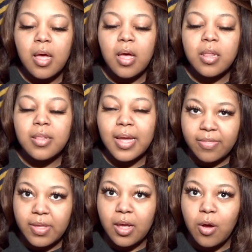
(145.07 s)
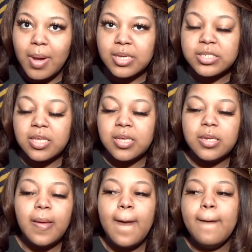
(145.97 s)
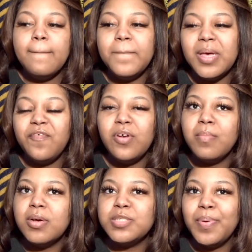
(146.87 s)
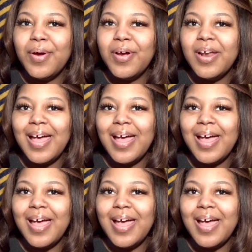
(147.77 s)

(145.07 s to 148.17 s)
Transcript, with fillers: like that on my skin but for the most part